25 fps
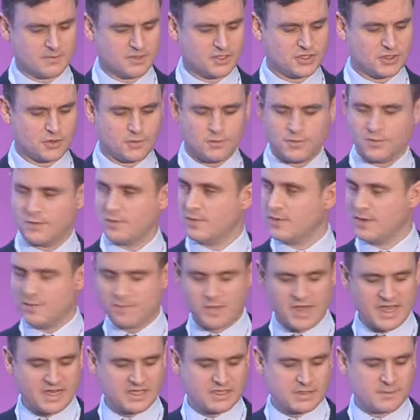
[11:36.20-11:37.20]
So we
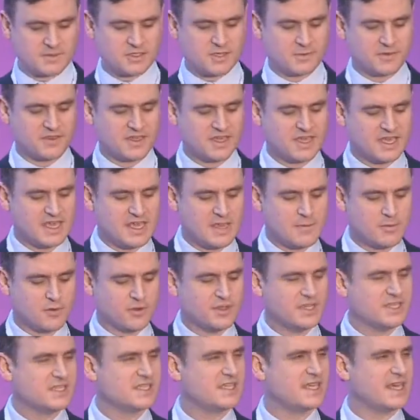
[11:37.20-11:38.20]
picked up some of the key
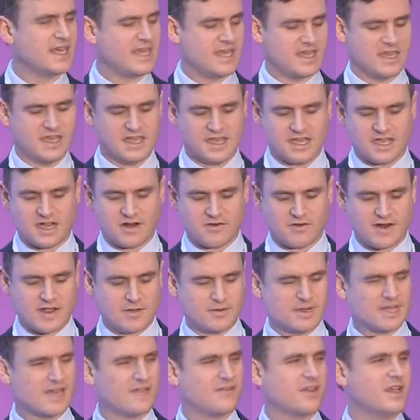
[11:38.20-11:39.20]
points there
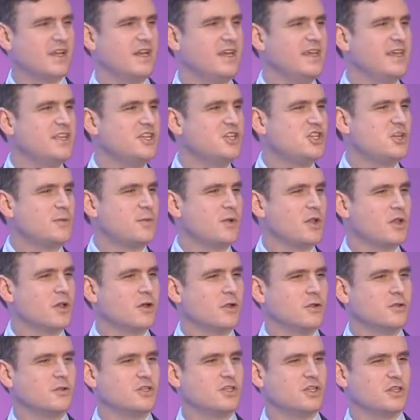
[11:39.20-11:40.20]
around having a leadership and
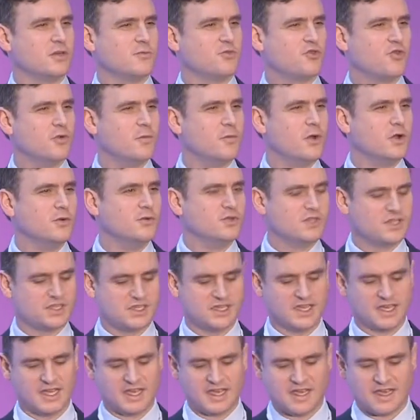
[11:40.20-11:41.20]
culture that promotes
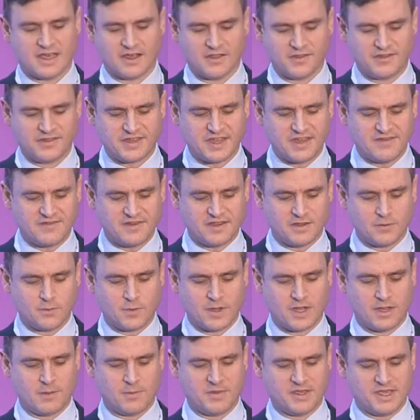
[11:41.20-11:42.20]
health, safety and
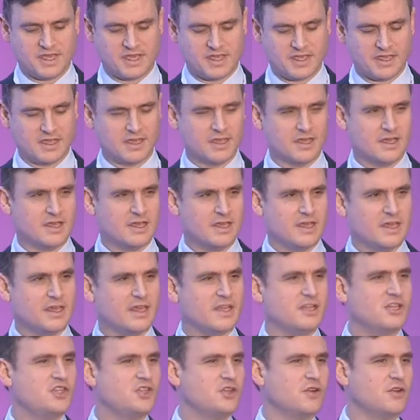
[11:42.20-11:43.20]
well-being,
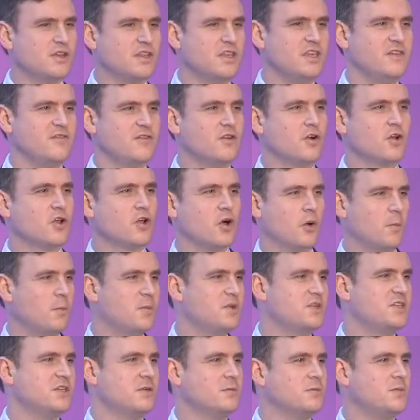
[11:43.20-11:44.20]
ensuring that you've got
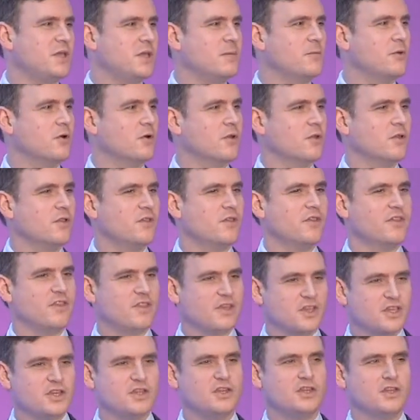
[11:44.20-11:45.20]
competent people that
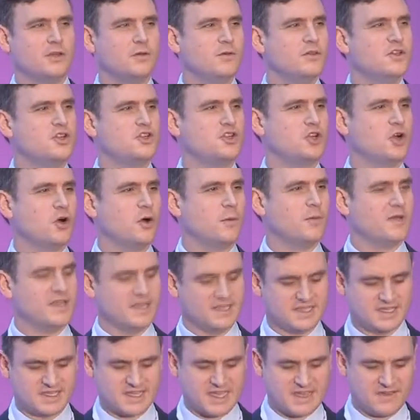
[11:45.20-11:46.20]
they can do the job in
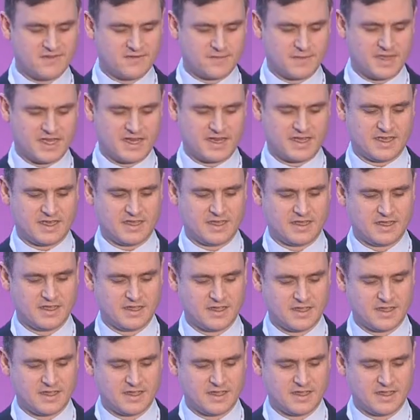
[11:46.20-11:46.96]
a safe manner,